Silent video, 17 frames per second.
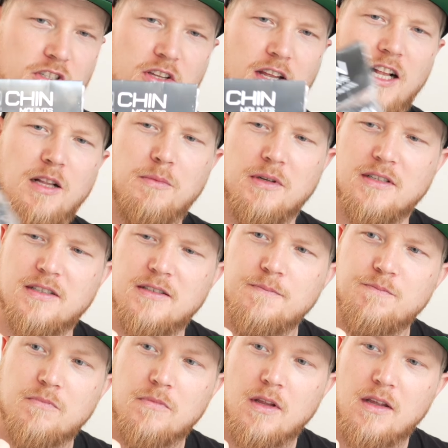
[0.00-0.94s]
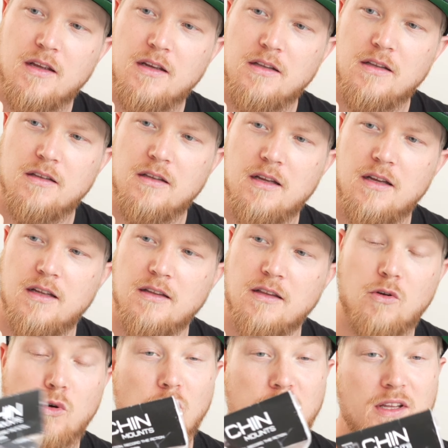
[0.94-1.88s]
of the helmets.
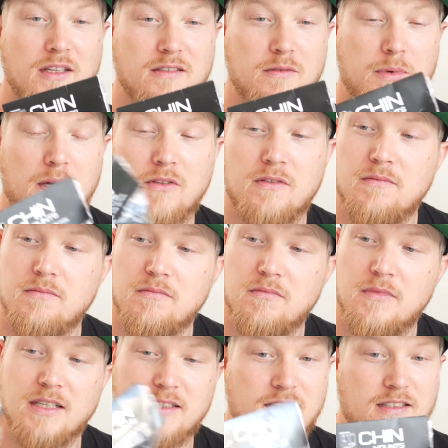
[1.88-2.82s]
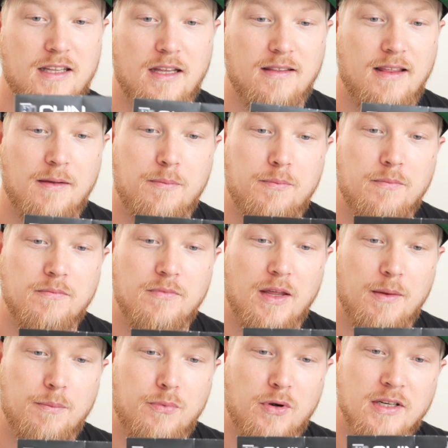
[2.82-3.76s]
The cool thing about this is that
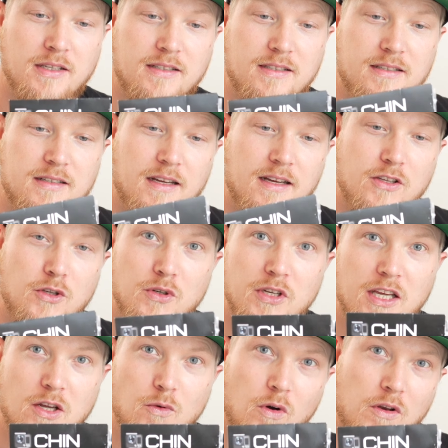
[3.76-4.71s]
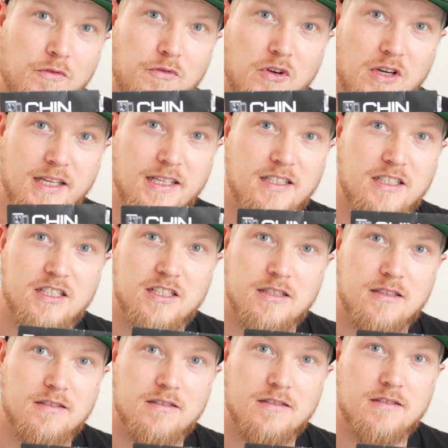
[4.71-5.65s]
they print a unique one for
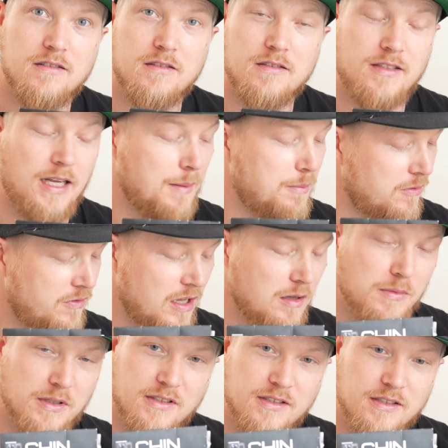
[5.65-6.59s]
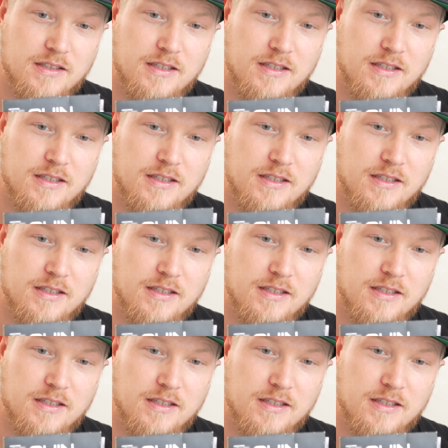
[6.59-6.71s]
each type of helmet.